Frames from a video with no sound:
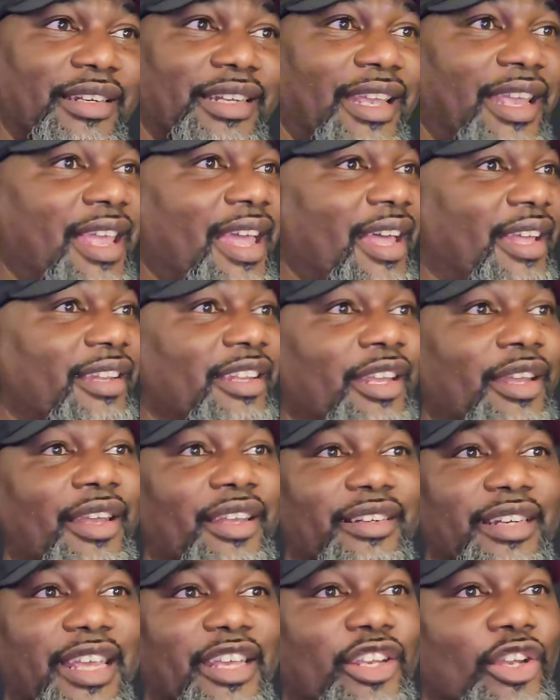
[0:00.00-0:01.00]
They
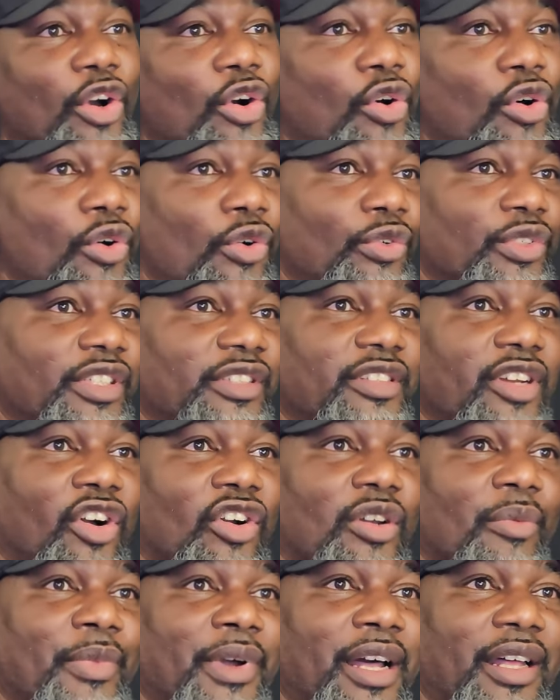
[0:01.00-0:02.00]
go on to
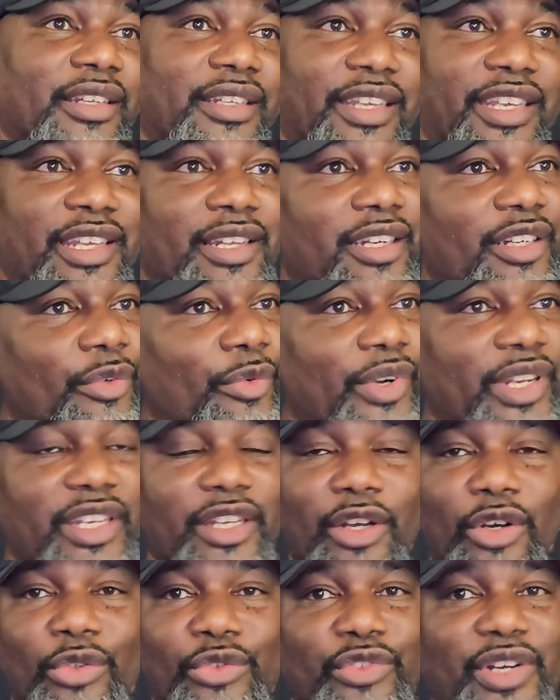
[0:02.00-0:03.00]
talk about Keely
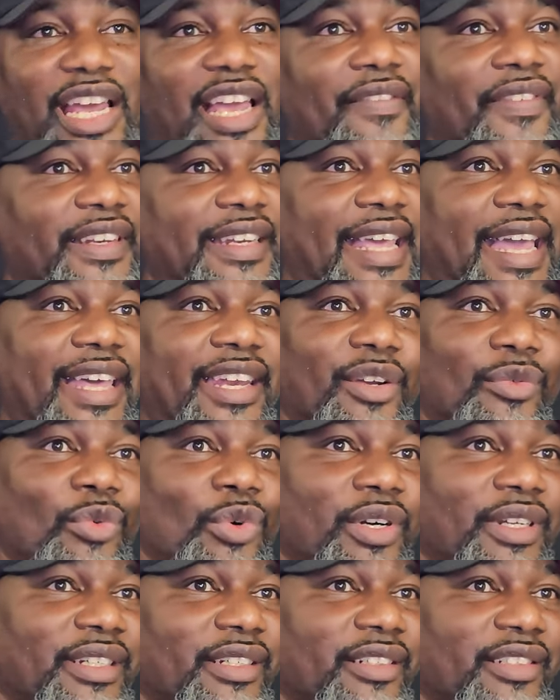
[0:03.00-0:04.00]
Ringo driving
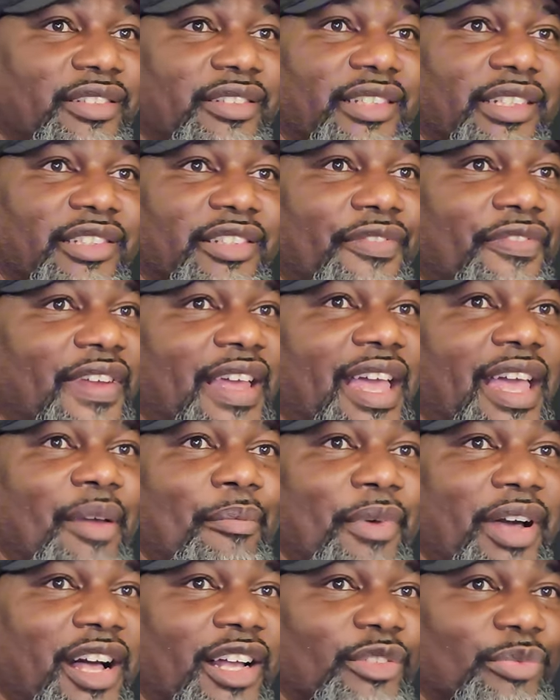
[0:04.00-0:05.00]
91 in a
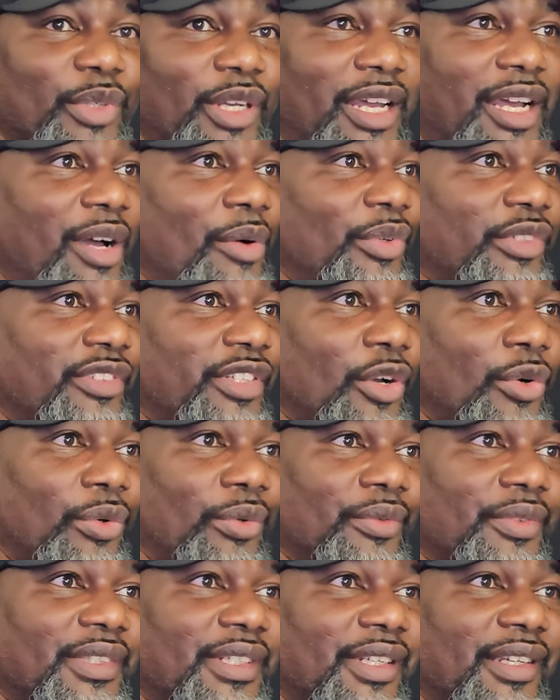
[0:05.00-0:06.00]
65 miles per hour zone.